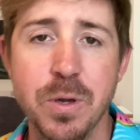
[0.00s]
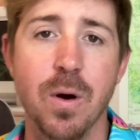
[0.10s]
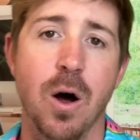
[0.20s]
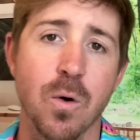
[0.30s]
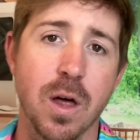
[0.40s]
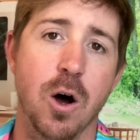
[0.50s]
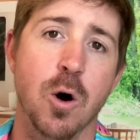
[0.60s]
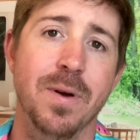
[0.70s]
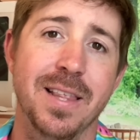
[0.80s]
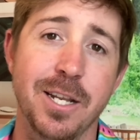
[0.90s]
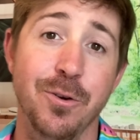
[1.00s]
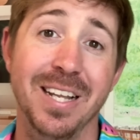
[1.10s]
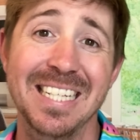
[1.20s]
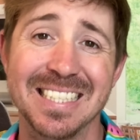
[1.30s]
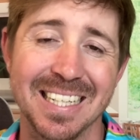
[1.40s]
you own the home, and then you
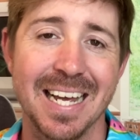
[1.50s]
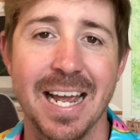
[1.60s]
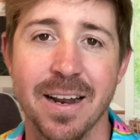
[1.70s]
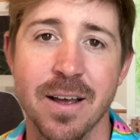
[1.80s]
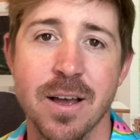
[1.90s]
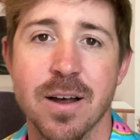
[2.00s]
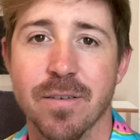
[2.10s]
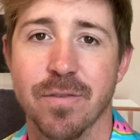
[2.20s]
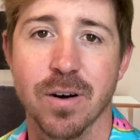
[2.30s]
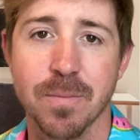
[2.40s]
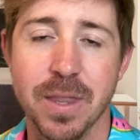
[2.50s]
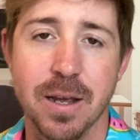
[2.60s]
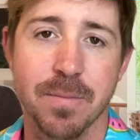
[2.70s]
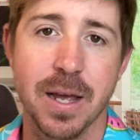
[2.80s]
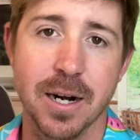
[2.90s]
lease the land from
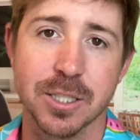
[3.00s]
them there.